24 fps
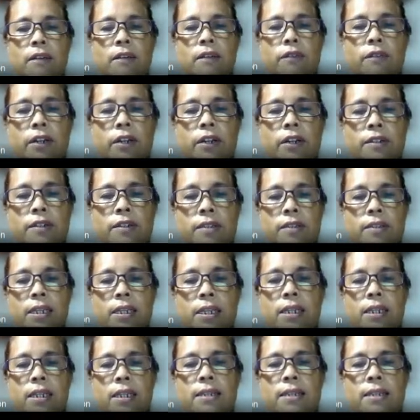For
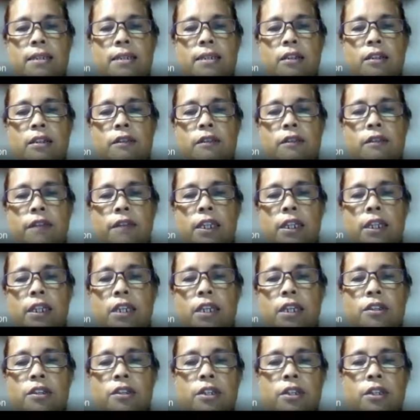Z, the set of
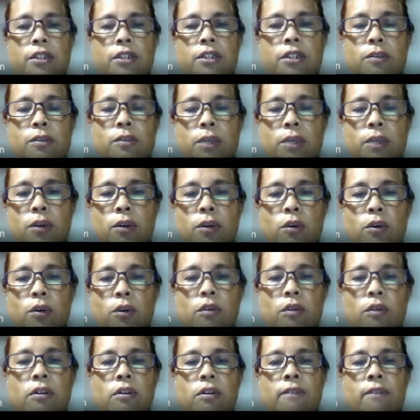integers, we go